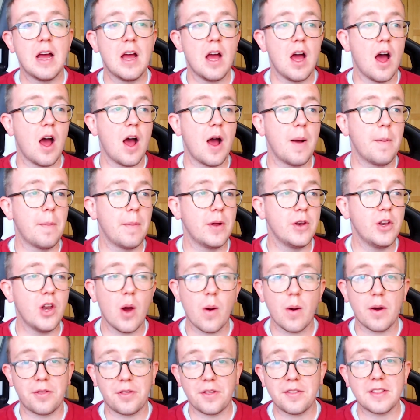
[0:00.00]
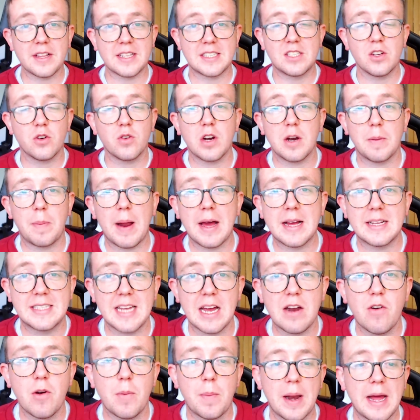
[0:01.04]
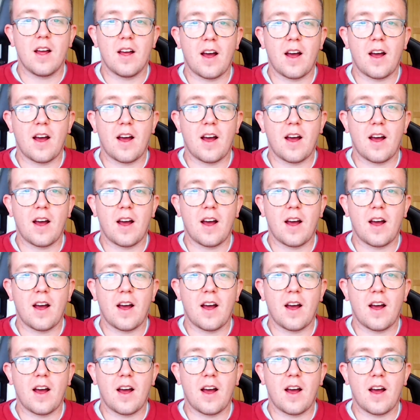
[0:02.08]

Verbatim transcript: Um, no, I think they're still going to play terribly.